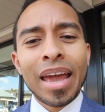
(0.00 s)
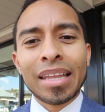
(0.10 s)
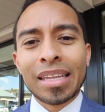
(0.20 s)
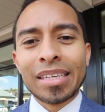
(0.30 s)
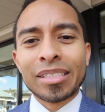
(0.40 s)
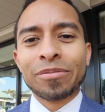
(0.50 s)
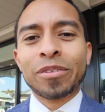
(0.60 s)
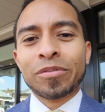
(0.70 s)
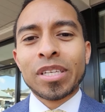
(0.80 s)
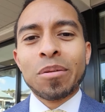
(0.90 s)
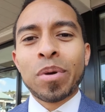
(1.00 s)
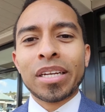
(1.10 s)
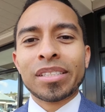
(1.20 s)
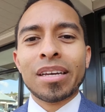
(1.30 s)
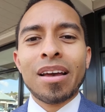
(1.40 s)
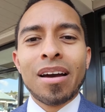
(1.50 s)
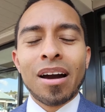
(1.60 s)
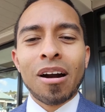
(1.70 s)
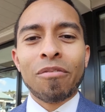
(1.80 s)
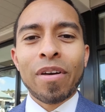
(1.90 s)
at least 15 minutes
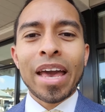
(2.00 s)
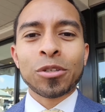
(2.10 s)
of